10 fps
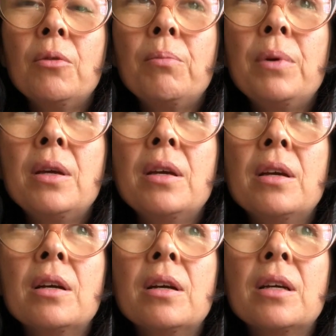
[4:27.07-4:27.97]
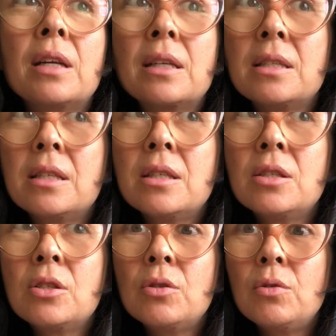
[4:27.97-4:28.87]
being connected
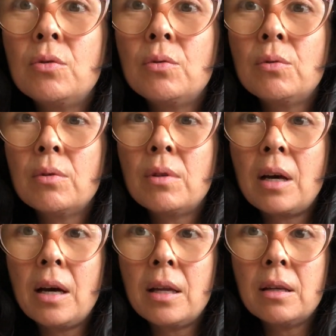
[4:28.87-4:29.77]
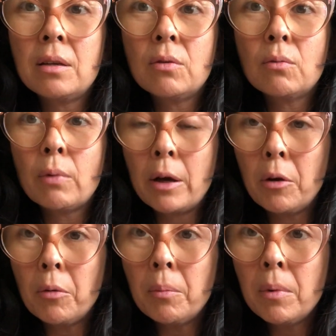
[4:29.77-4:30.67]
to that
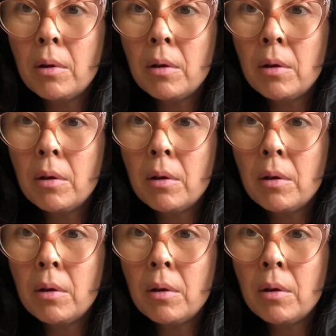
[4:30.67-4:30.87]
realm,